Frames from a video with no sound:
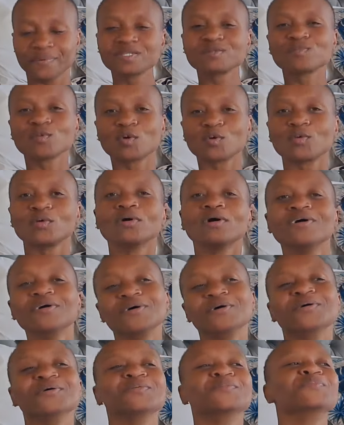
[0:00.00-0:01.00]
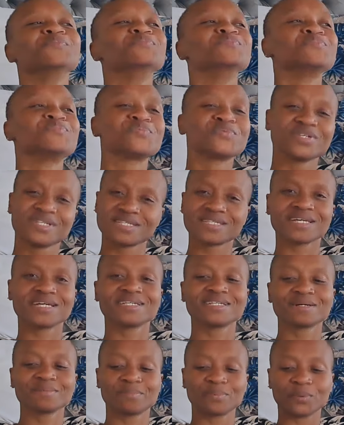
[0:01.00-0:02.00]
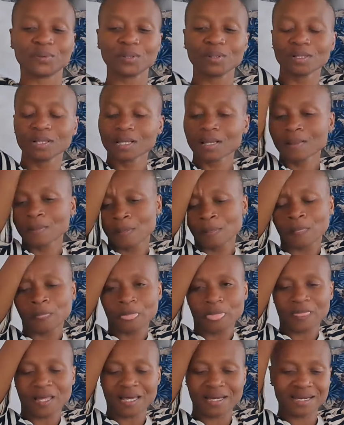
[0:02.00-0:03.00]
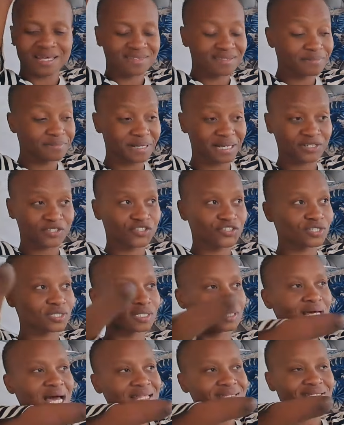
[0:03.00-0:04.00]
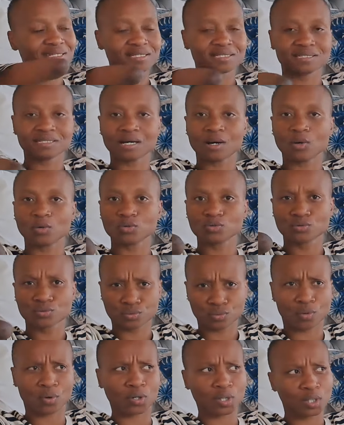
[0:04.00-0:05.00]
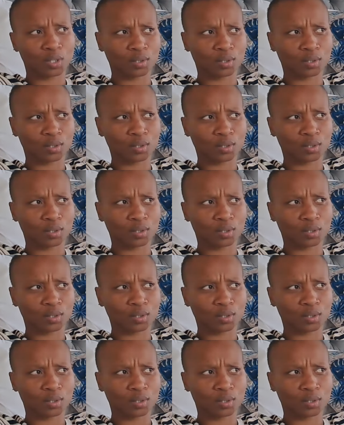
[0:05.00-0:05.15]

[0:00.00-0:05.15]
more presentable. Nothing much. I think it's now 2